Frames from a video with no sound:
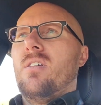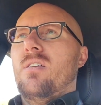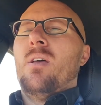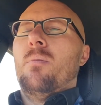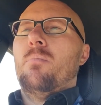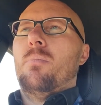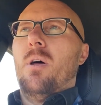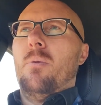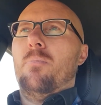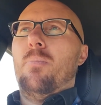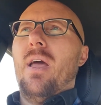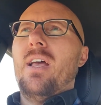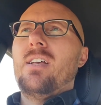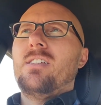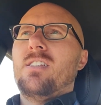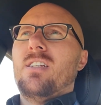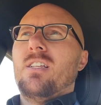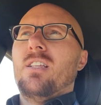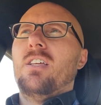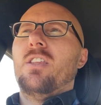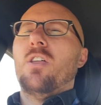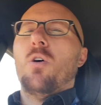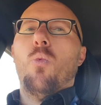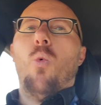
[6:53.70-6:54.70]
But
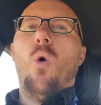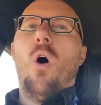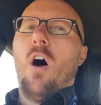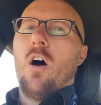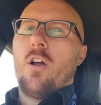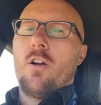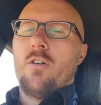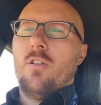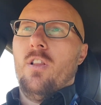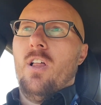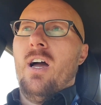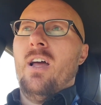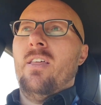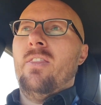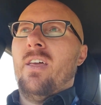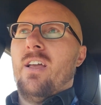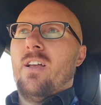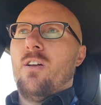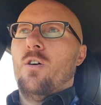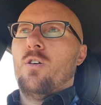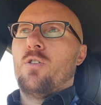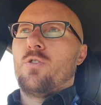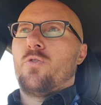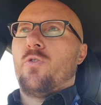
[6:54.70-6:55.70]
basically the water line that
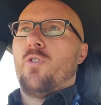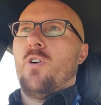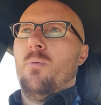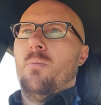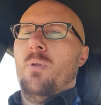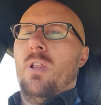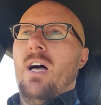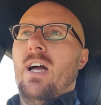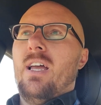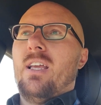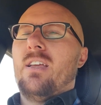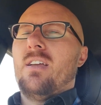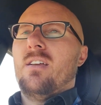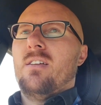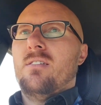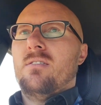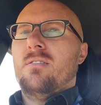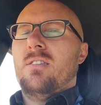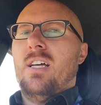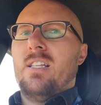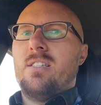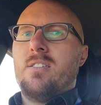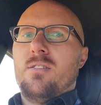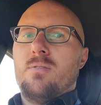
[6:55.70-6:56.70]
goes from like,
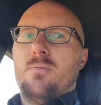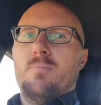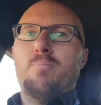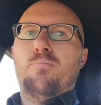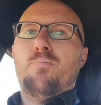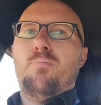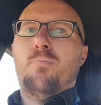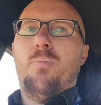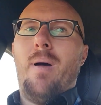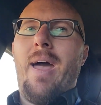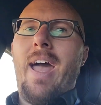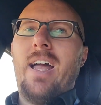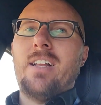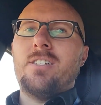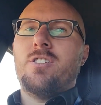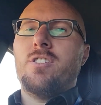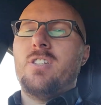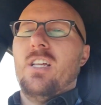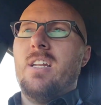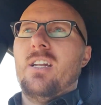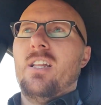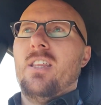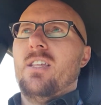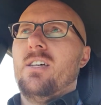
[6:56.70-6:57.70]
that's patched
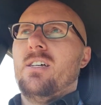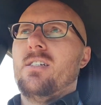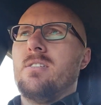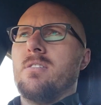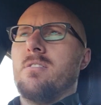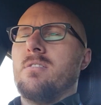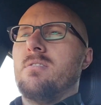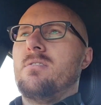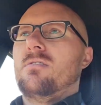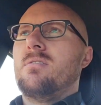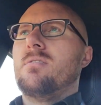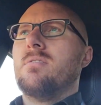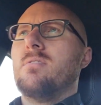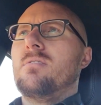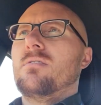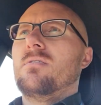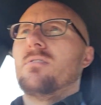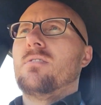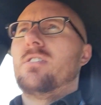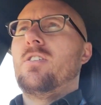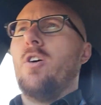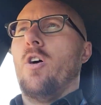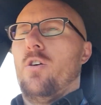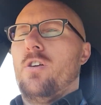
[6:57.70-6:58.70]
into the,
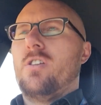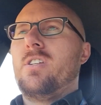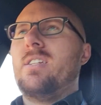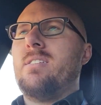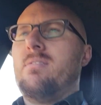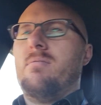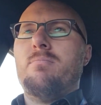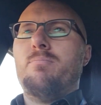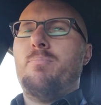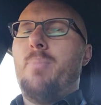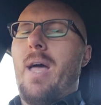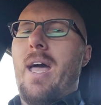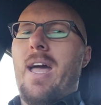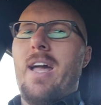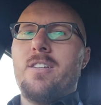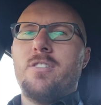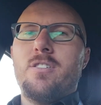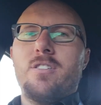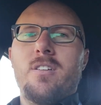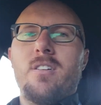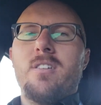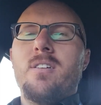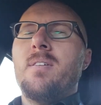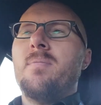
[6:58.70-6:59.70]
or
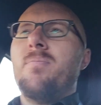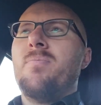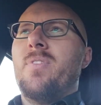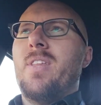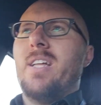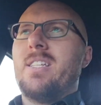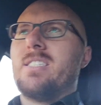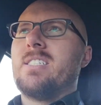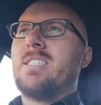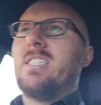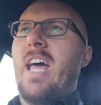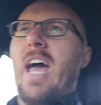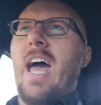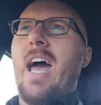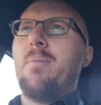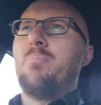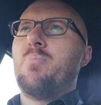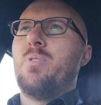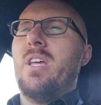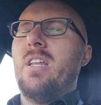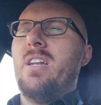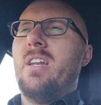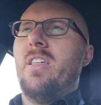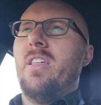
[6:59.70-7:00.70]
patched, that's tapped into